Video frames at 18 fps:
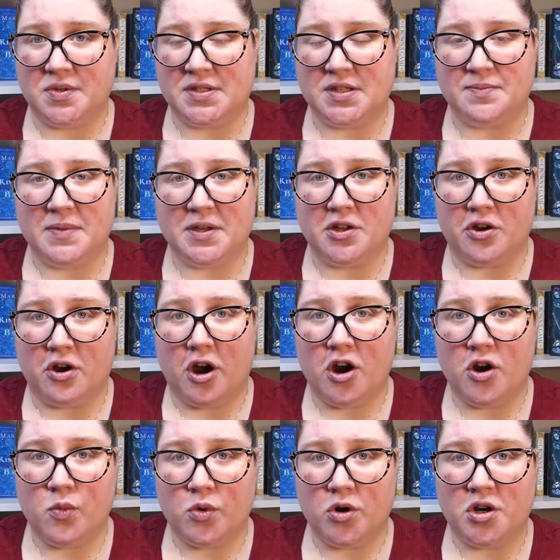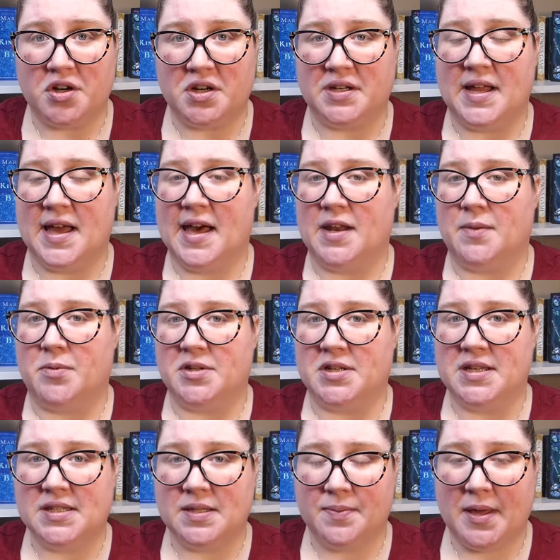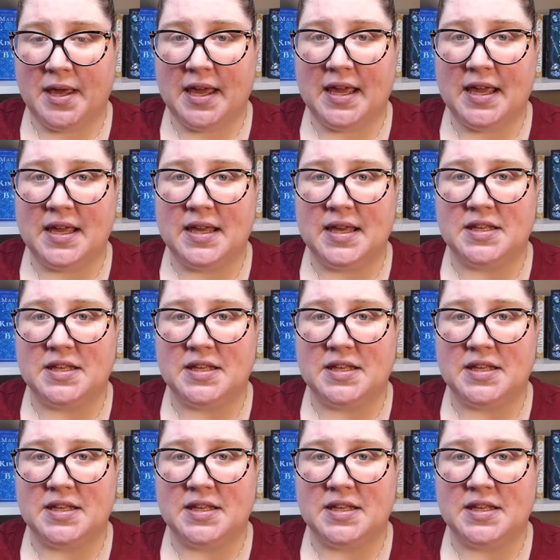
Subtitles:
submit your artwork and how to participate